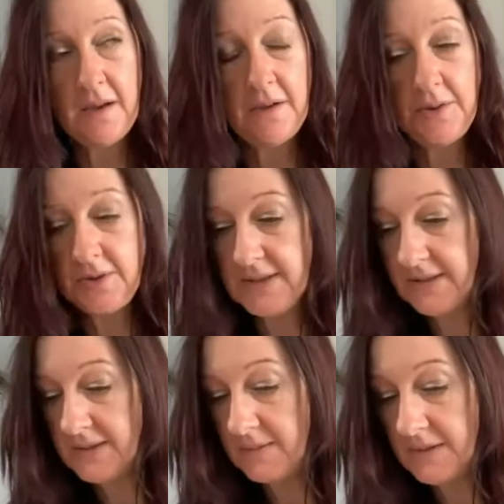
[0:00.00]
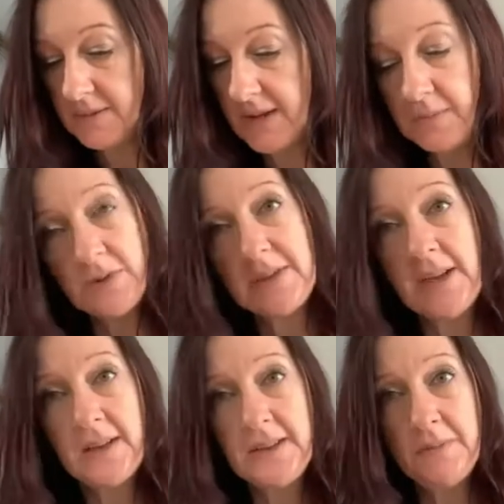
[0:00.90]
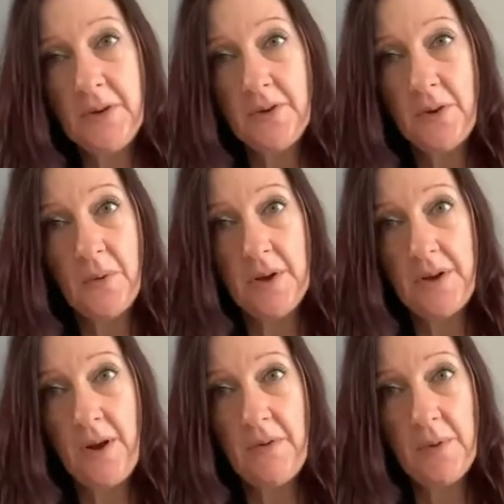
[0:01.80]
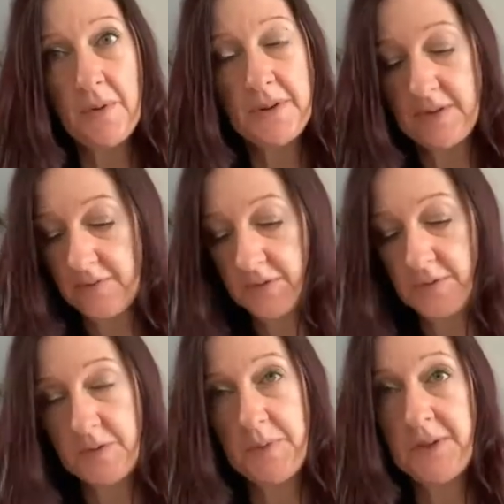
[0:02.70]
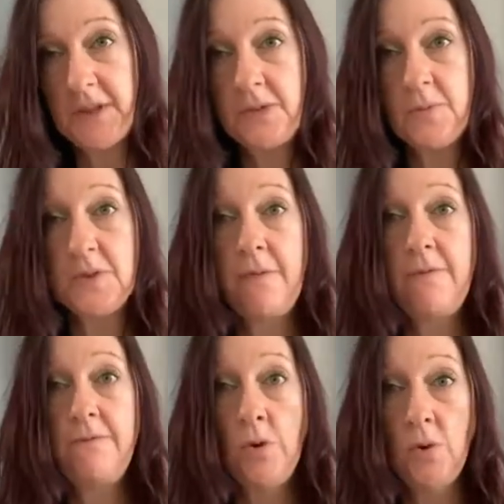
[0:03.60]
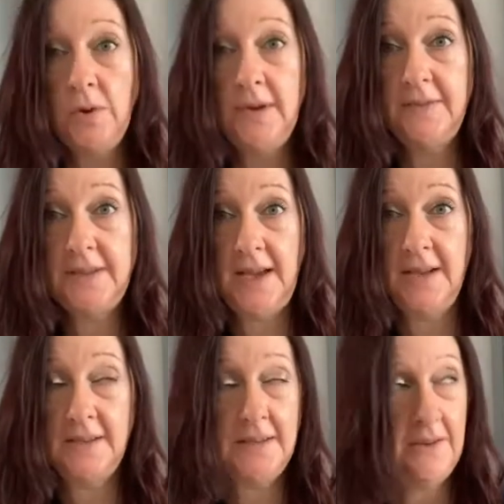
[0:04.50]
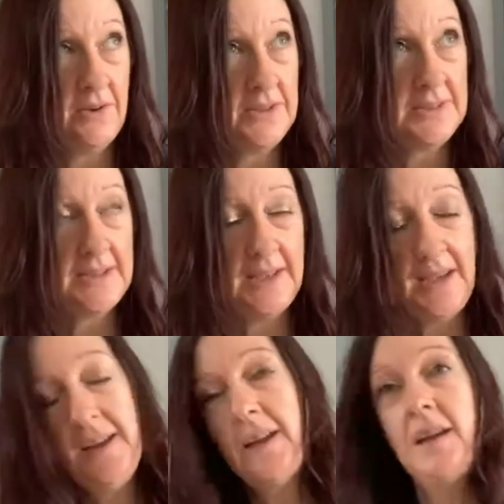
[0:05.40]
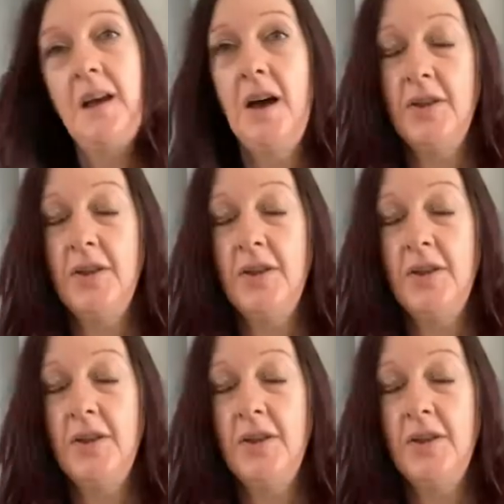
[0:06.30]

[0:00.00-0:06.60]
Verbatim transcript: There didn't seem to be that much sand in my other one. I don't know what the difference was, but this was full of sand, honestly. Uh,